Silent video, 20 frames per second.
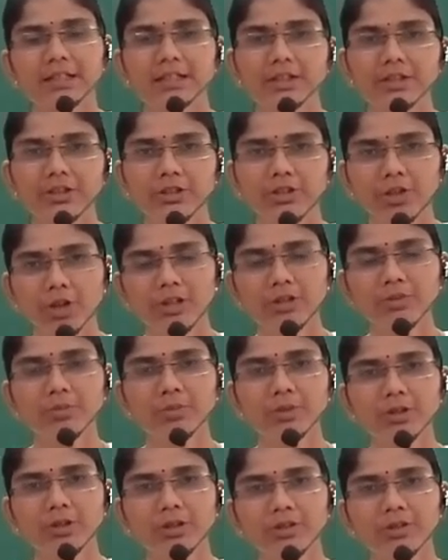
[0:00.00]
a
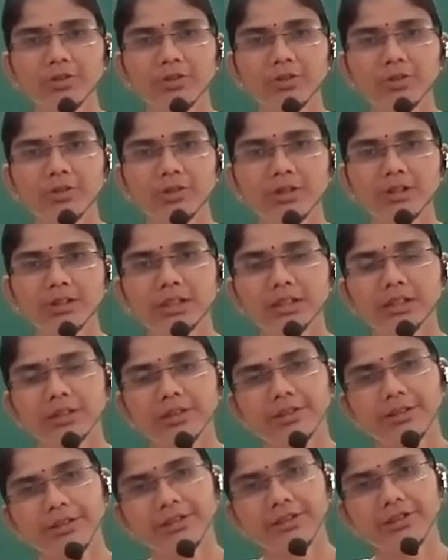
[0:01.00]
non-polar solute
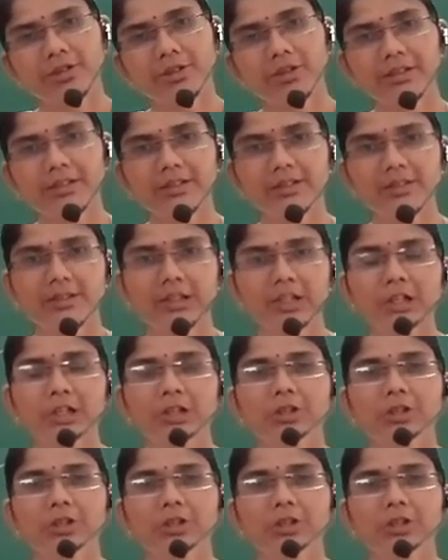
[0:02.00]
dissolved in a